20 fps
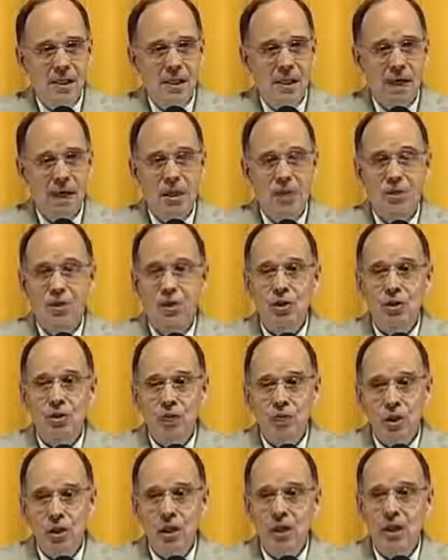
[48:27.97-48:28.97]
that
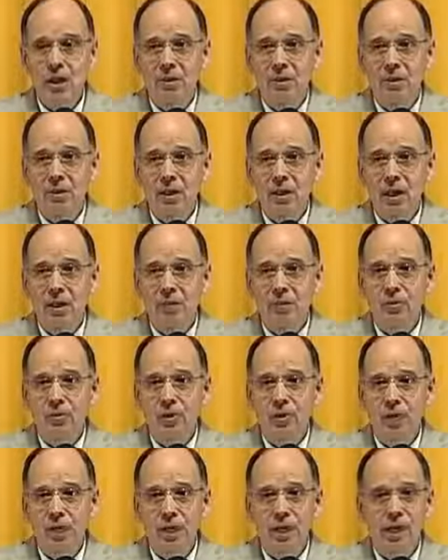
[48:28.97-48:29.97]
you want to get together
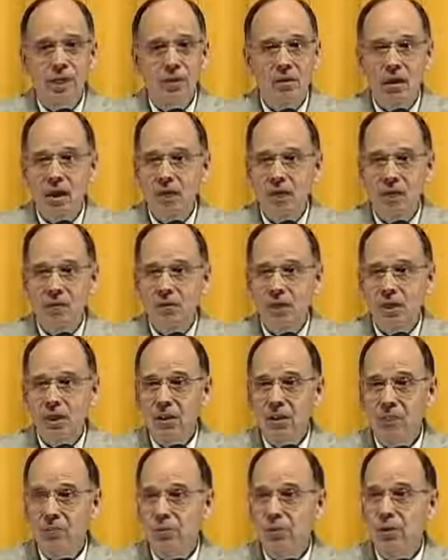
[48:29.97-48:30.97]
with later are not going to have
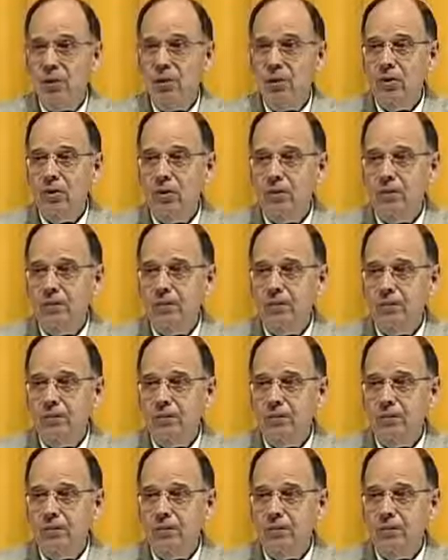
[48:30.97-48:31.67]
anything to do with you.